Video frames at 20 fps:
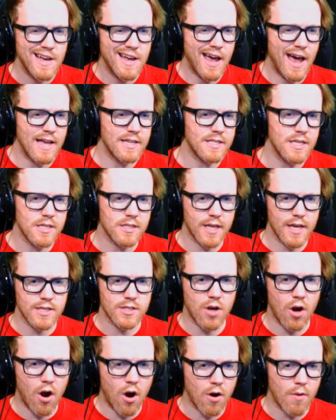as these lands
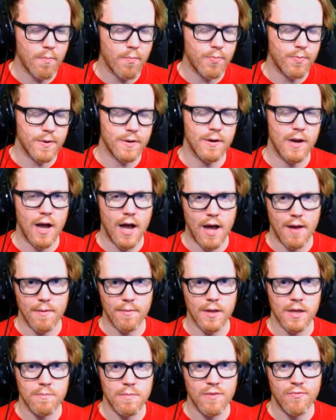are going
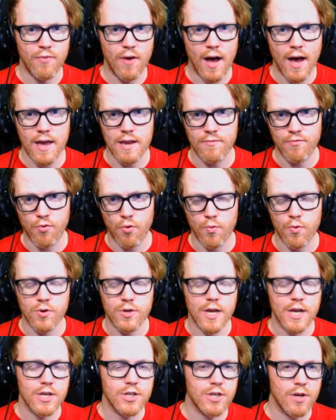to be fine for
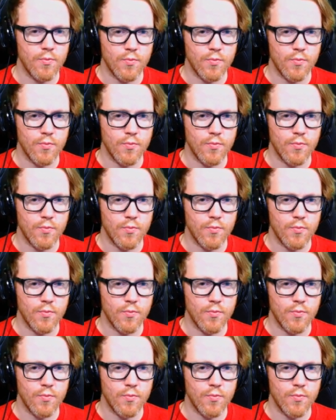rotation.